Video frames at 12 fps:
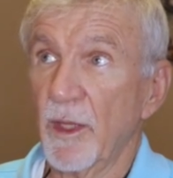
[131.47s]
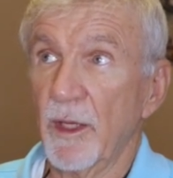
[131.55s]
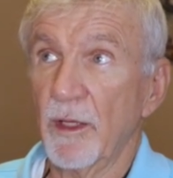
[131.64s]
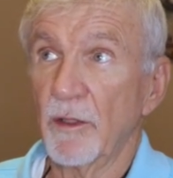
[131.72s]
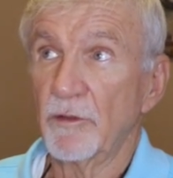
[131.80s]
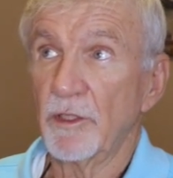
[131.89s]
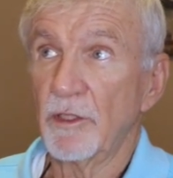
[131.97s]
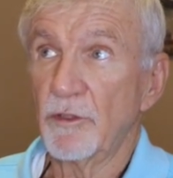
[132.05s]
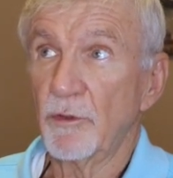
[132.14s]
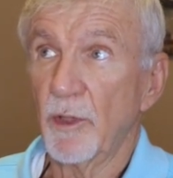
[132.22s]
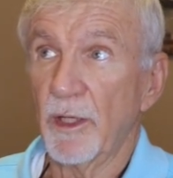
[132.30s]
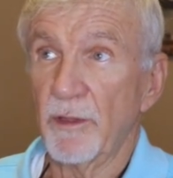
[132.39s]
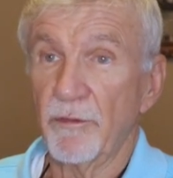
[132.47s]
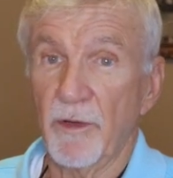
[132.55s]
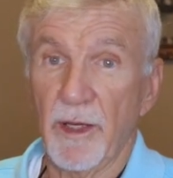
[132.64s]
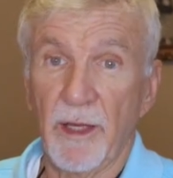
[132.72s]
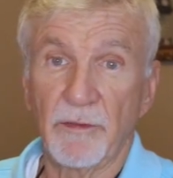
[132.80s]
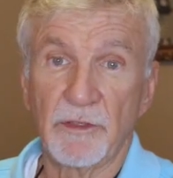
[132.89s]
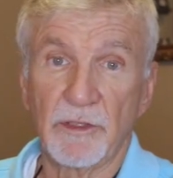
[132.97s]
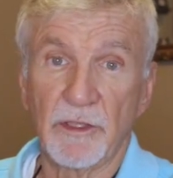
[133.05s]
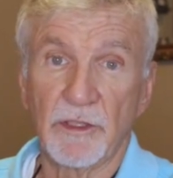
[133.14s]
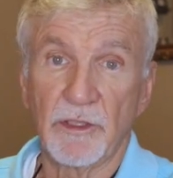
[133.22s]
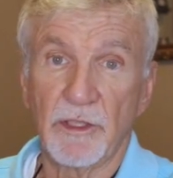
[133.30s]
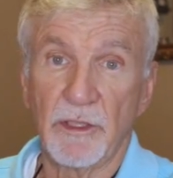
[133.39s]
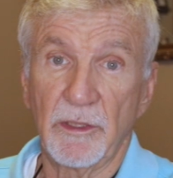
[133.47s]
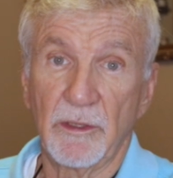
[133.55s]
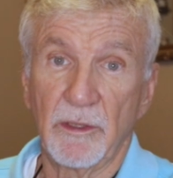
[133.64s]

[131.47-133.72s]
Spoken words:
LT 285, 60